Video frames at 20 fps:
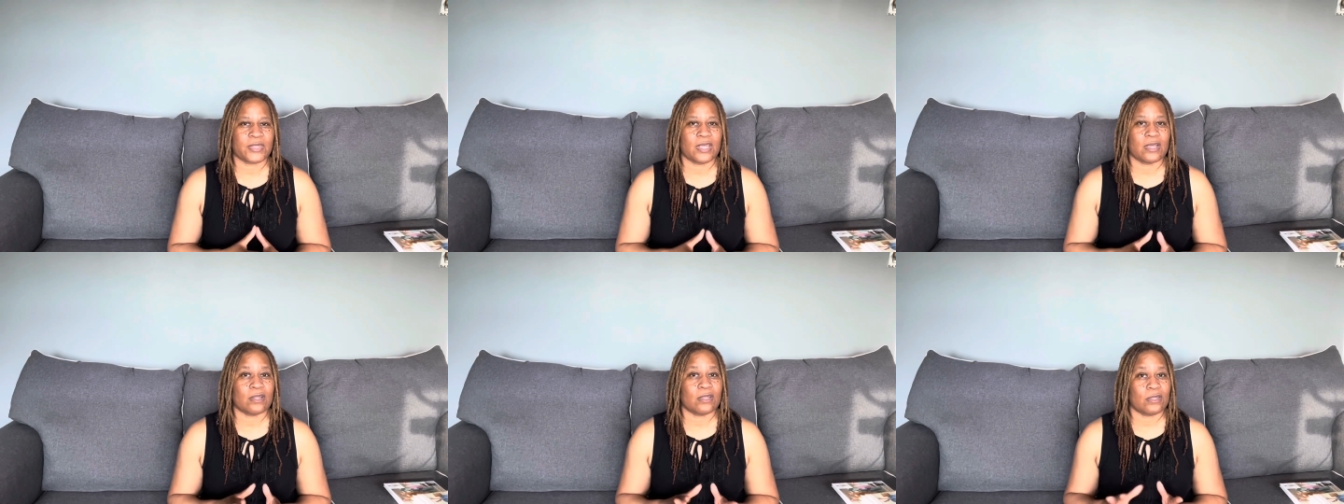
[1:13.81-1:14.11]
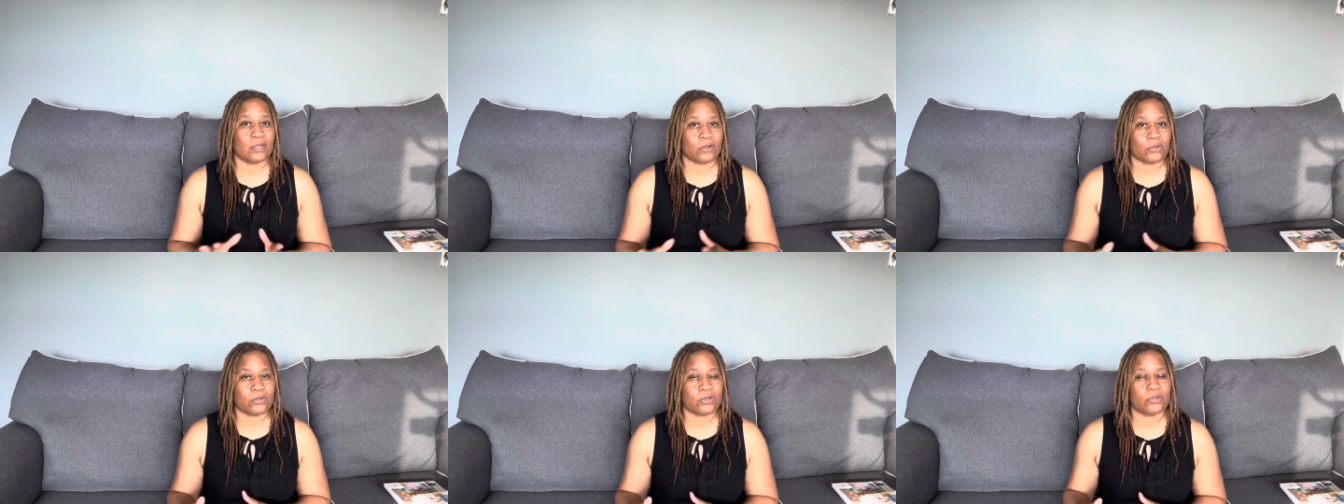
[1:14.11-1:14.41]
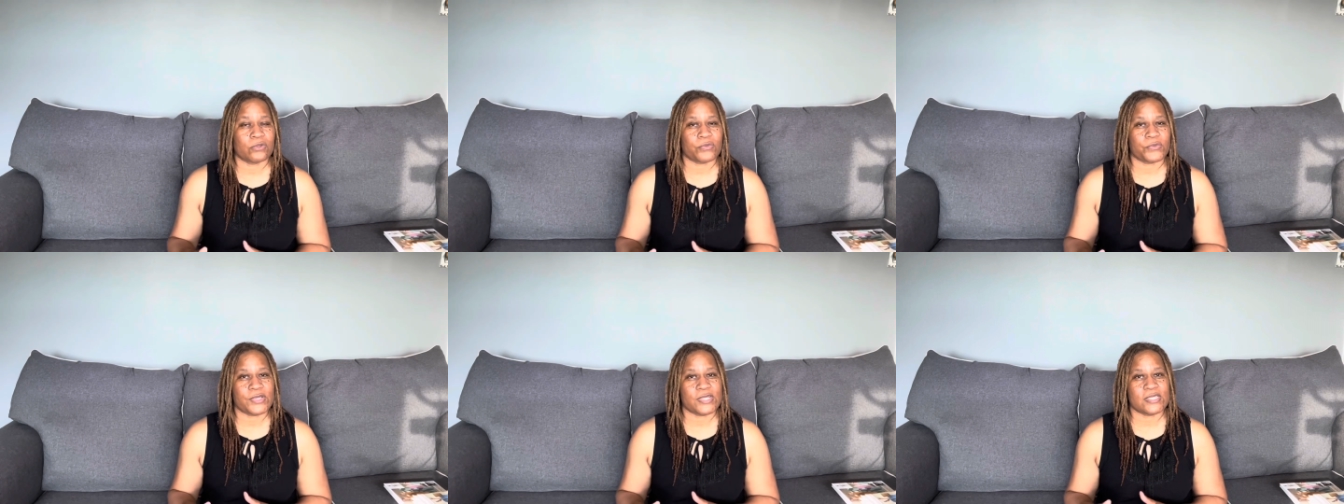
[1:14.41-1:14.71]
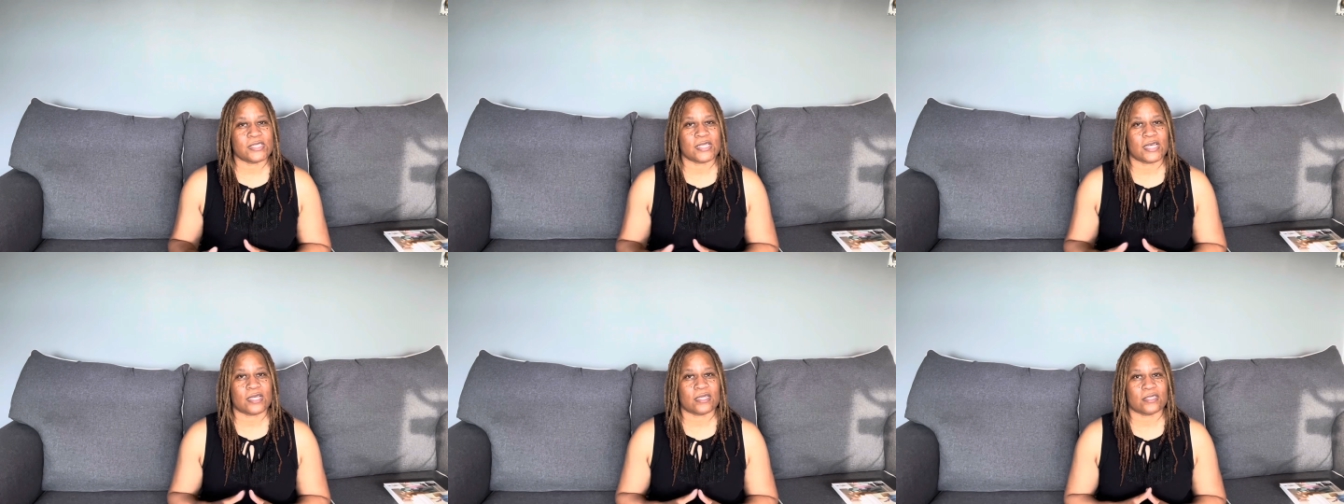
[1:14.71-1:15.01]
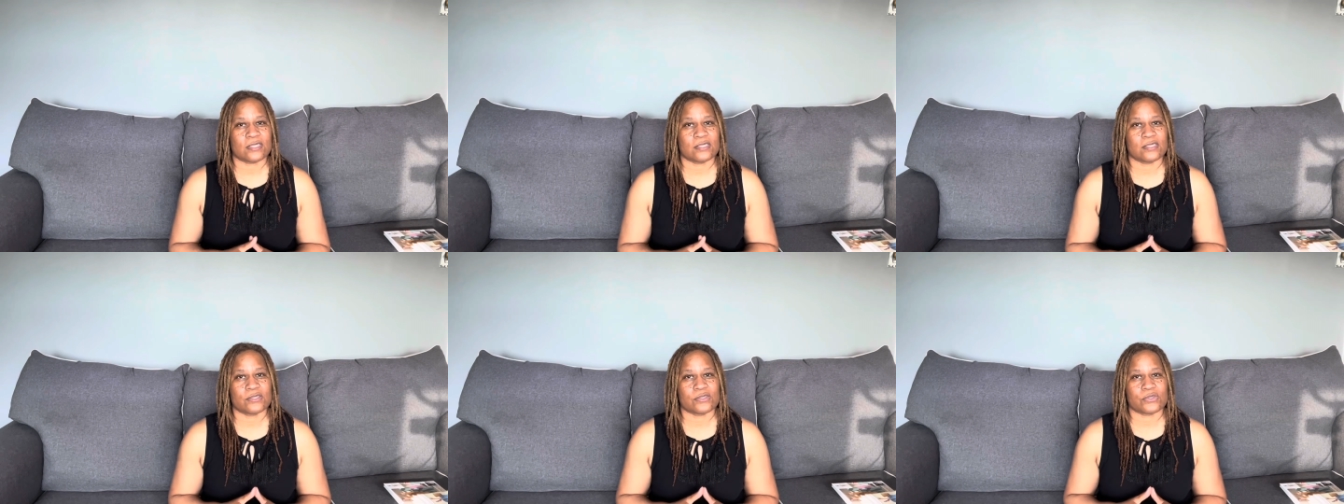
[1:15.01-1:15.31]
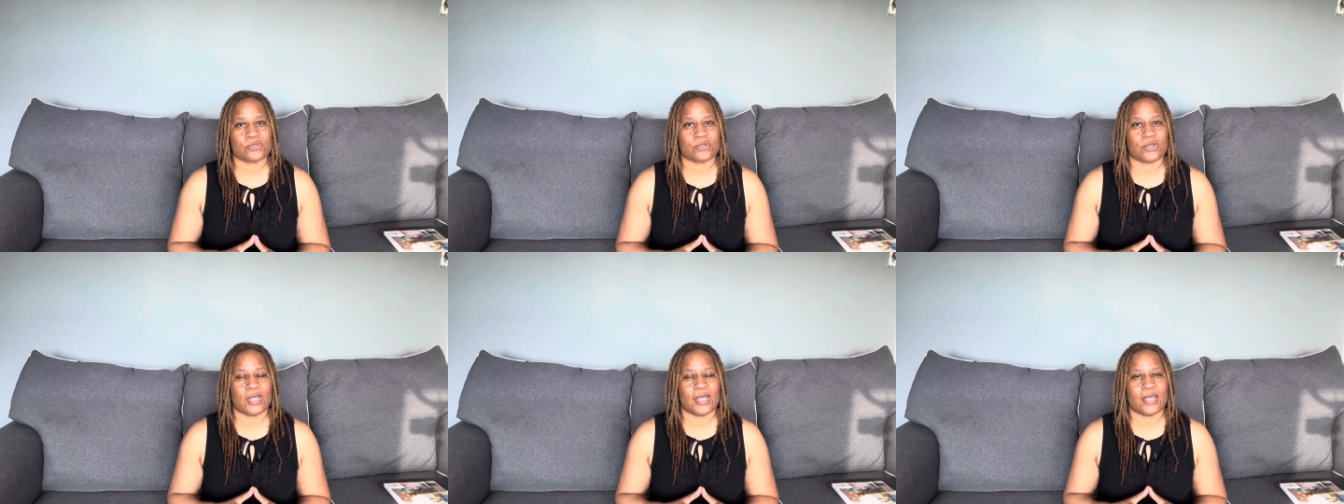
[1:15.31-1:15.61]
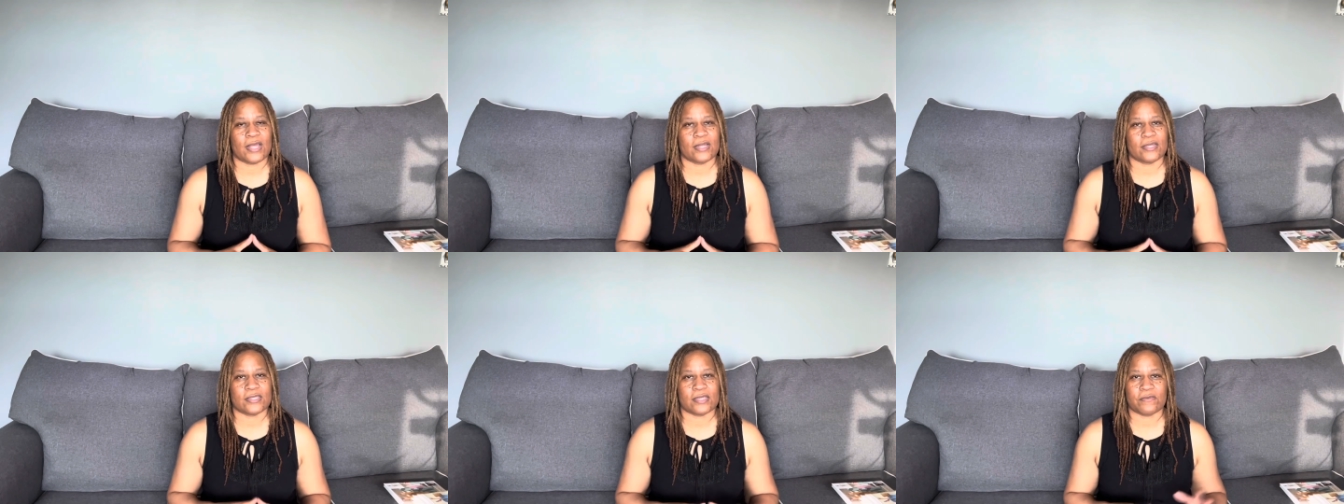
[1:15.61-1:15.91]
local retailers,
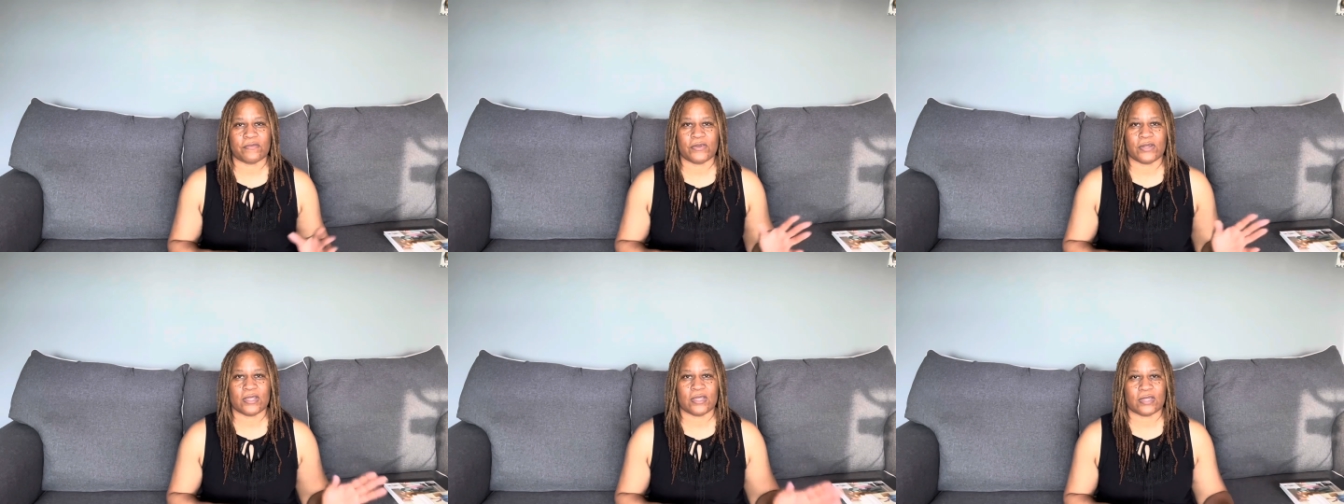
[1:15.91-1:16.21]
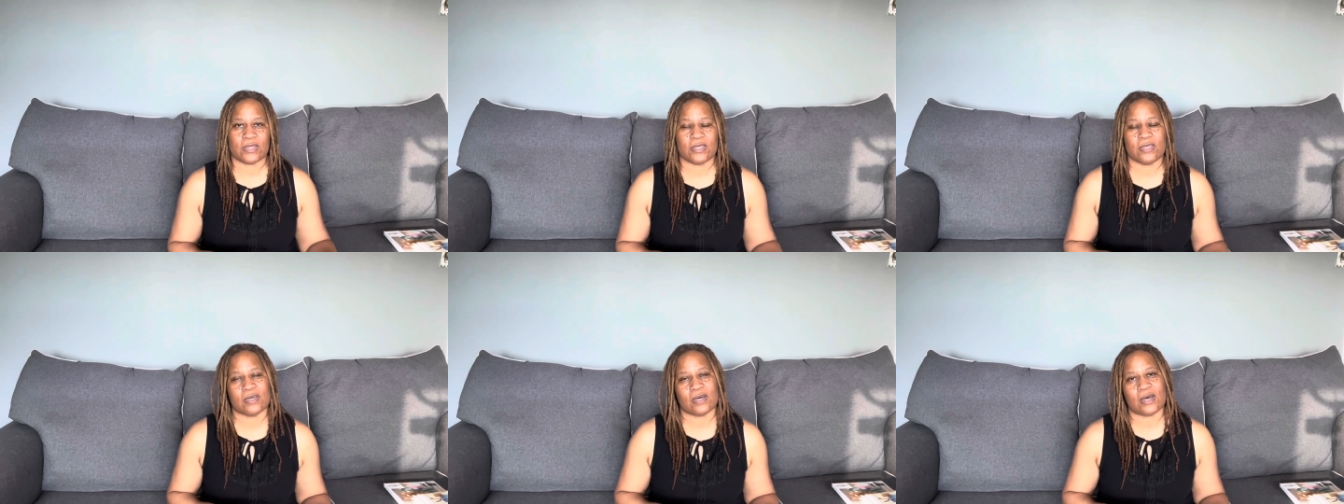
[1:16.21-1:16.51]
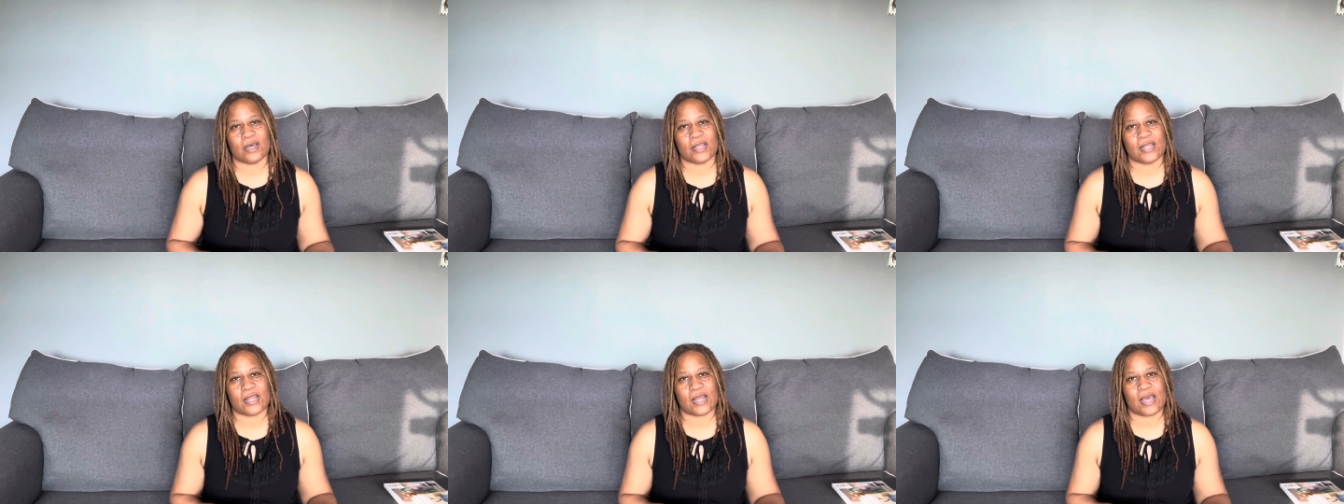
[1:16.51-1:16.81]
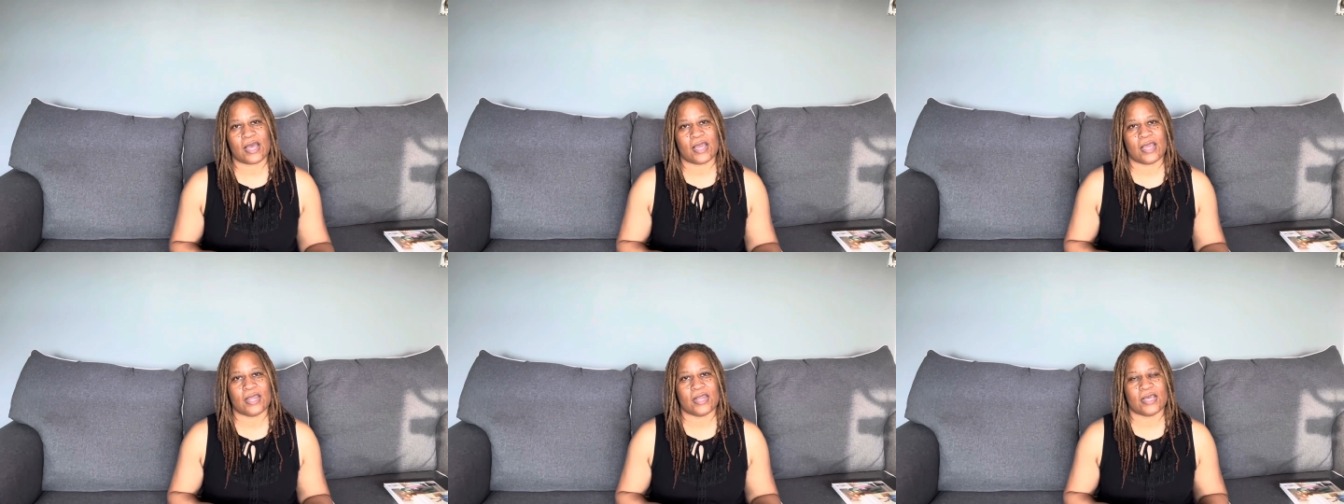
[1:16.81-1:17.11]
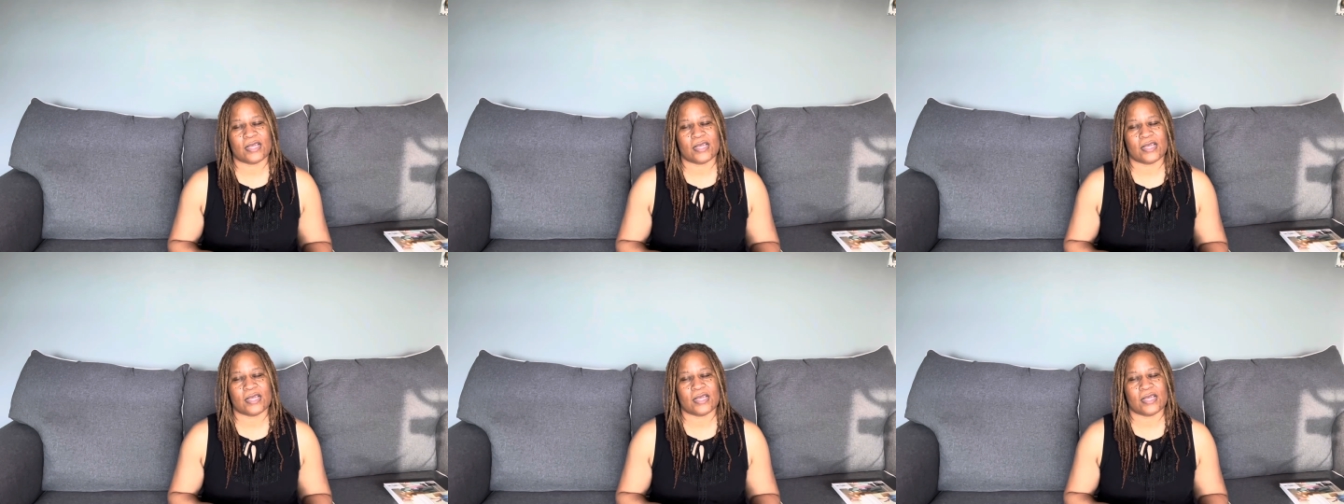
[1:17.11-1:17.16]
and definitely online